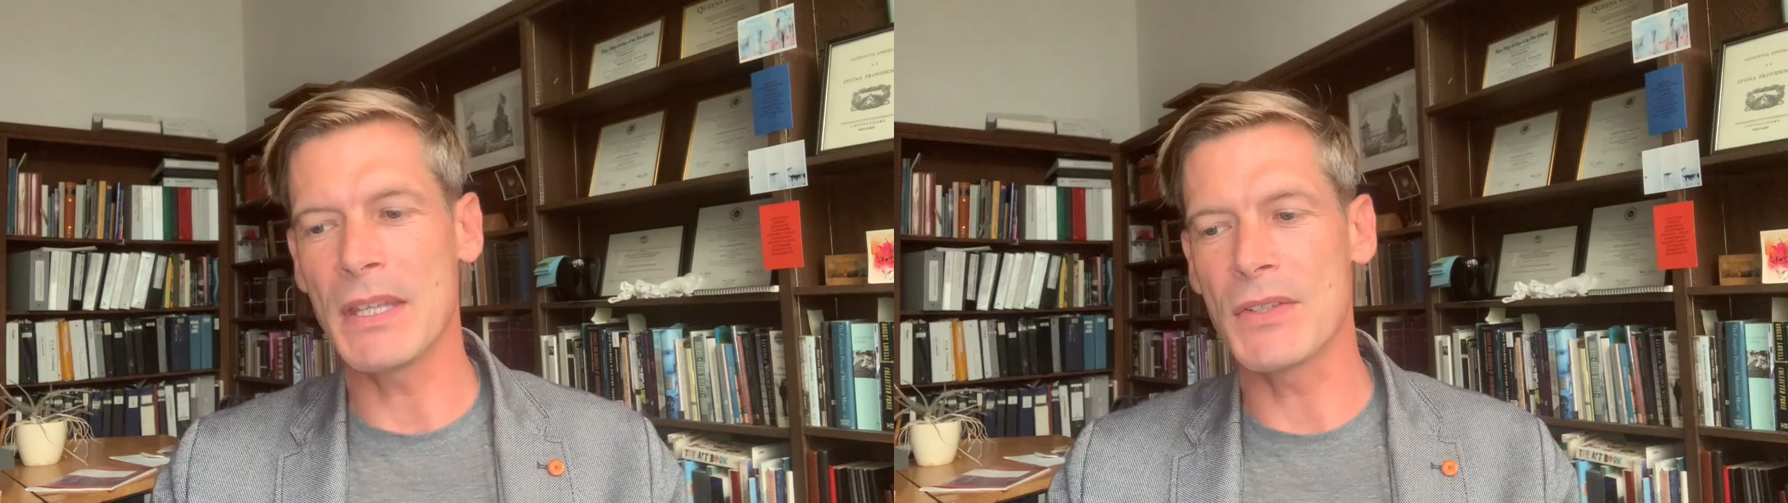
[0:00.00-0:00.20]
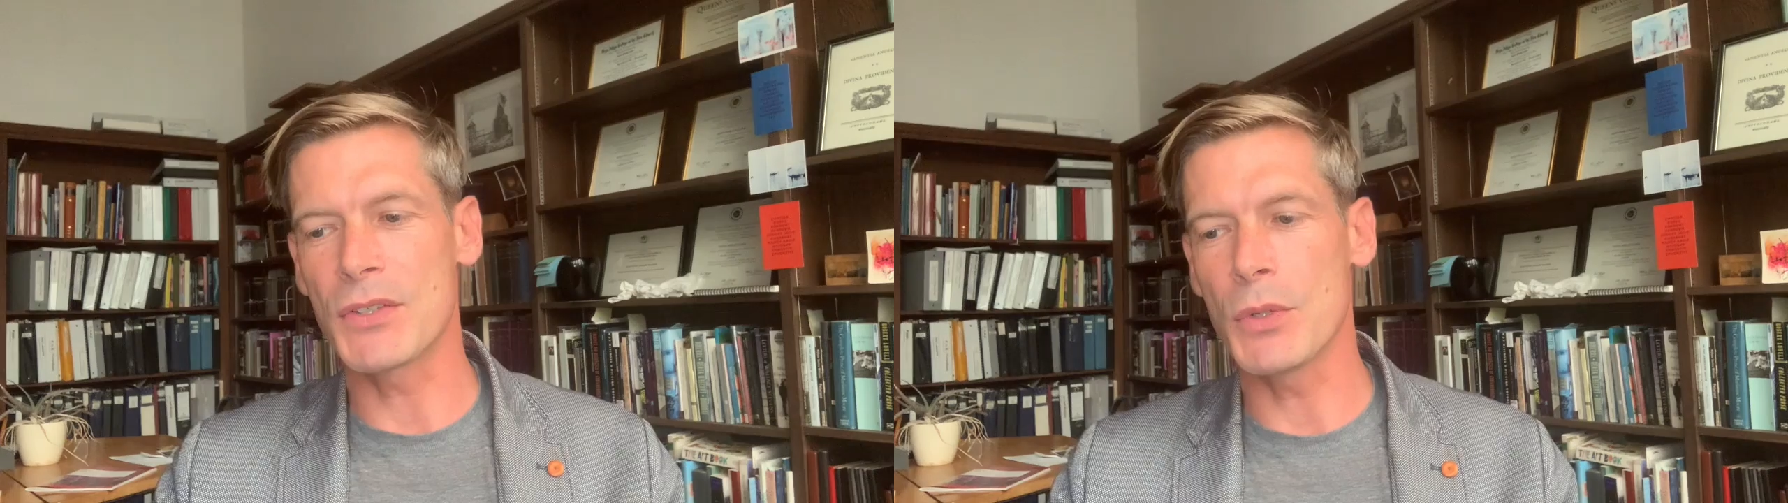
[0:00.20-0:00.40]

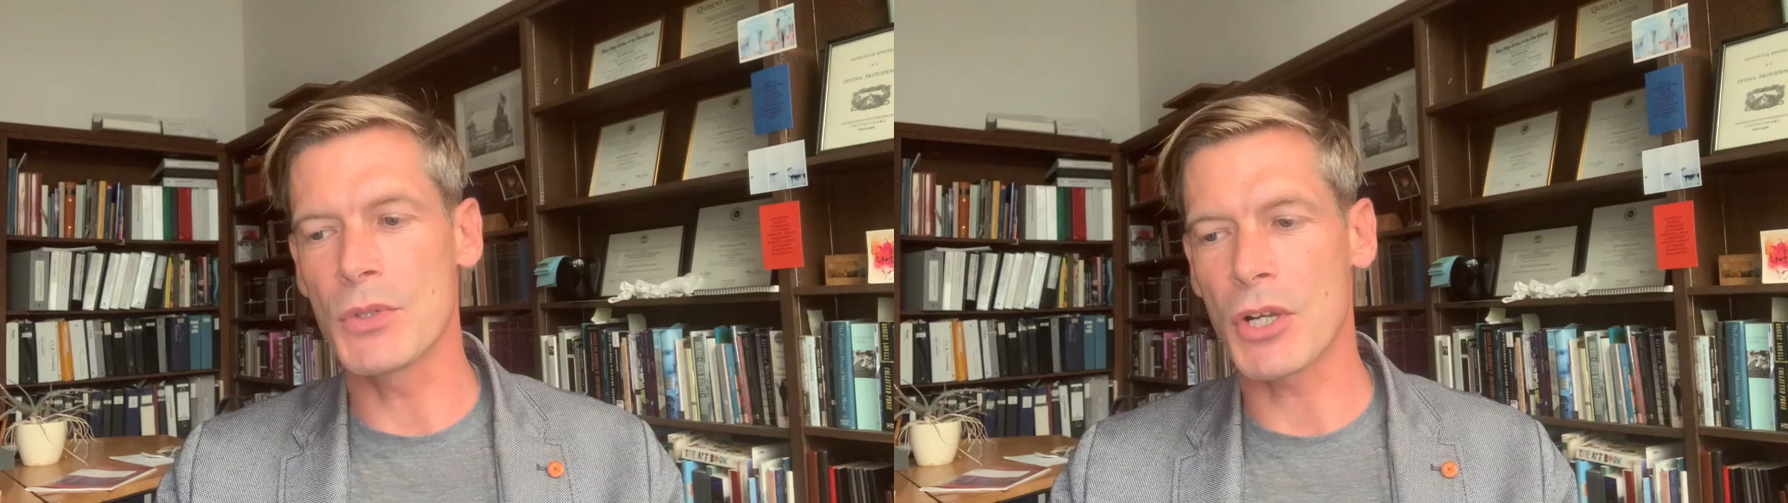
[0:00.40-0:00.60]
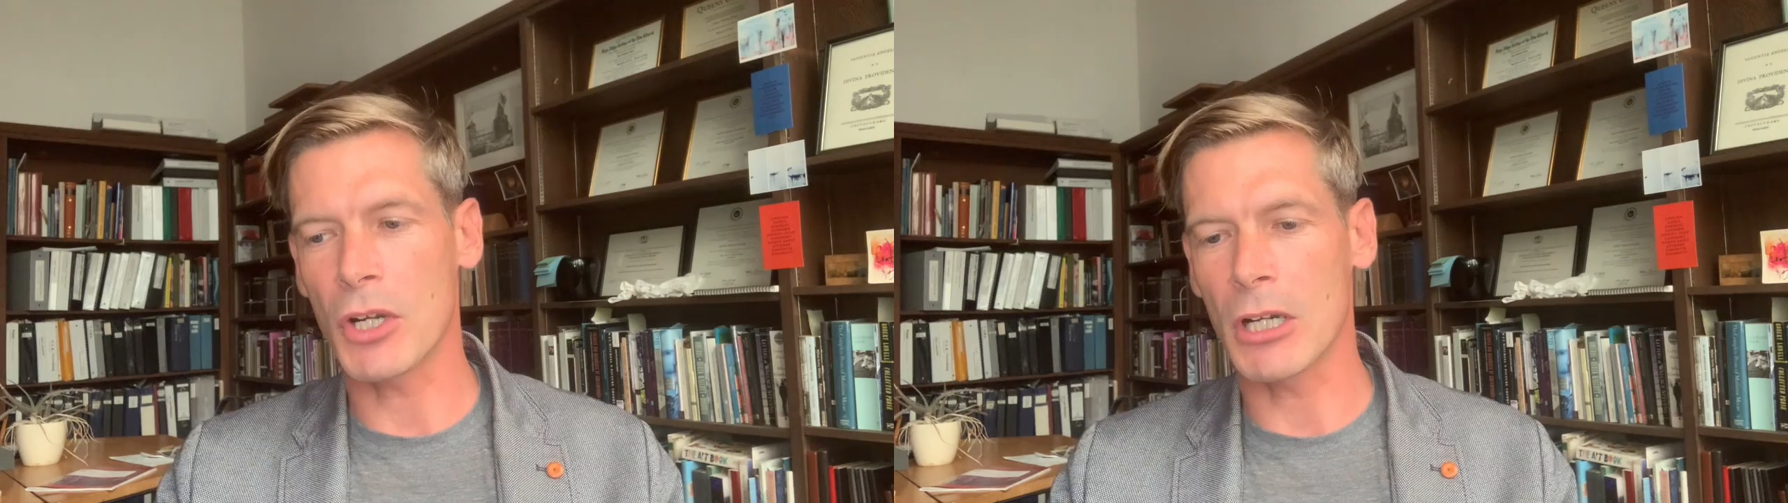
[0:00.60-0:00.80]
these two
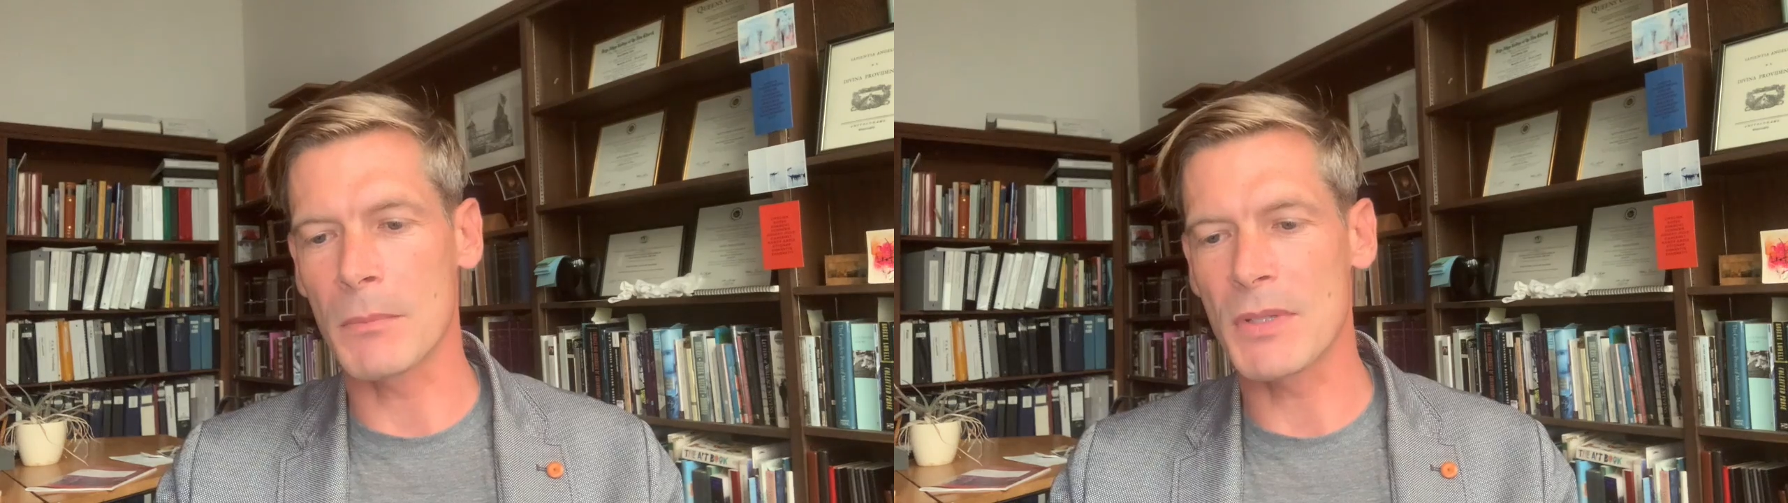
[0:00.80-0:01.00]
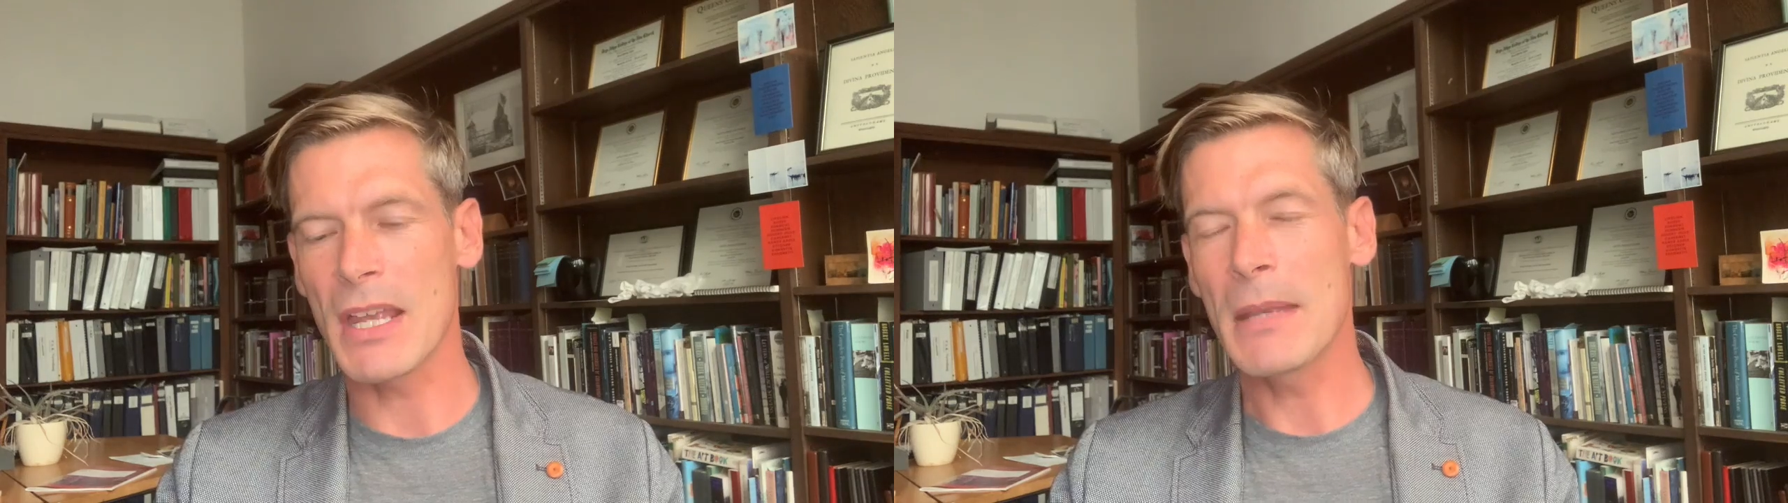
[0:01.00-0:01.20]

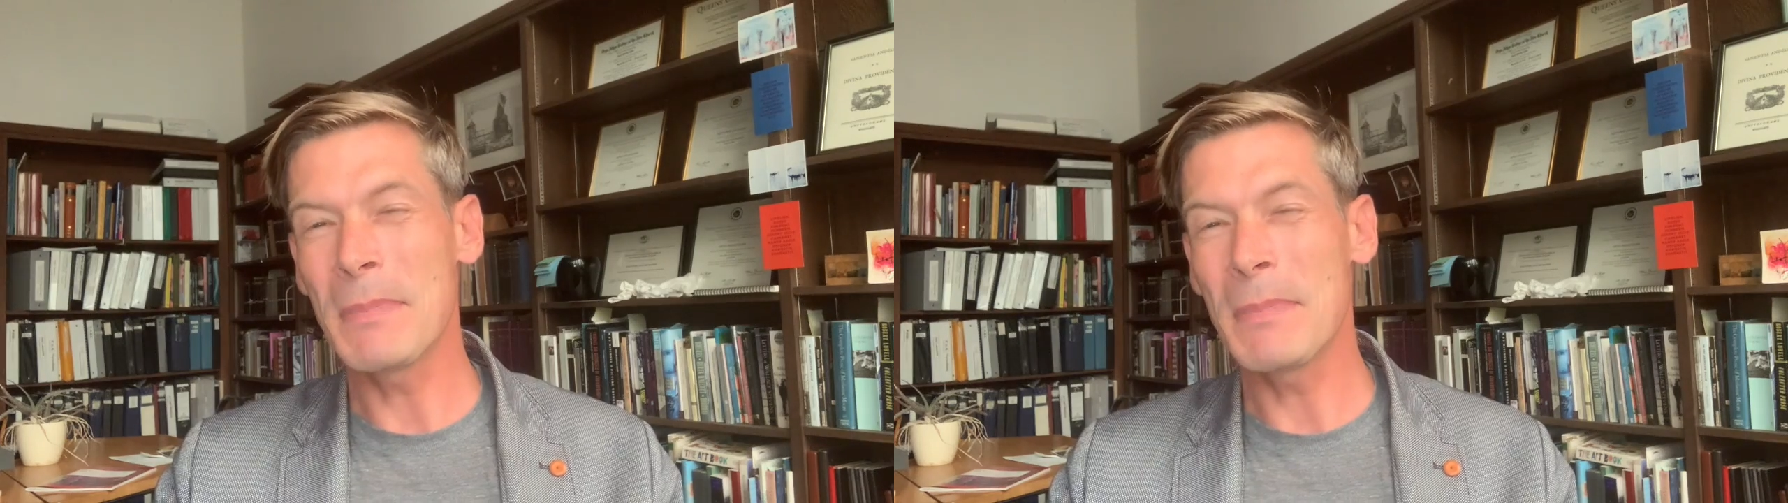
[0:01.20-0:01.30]
terms,